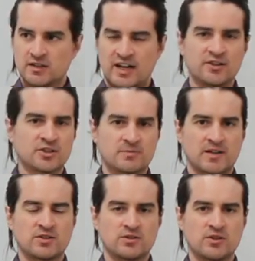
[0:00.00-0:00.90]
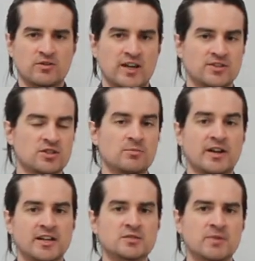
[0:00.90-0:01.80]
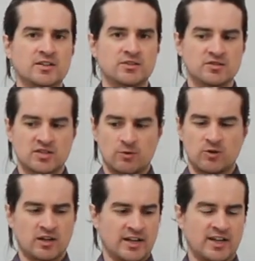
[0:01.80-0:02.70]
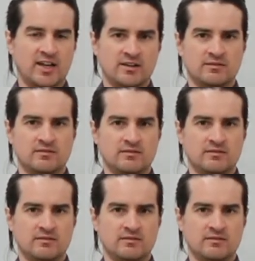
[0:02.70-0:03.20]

I don't expect you to know the answer, but I expect you to say, well, I can't.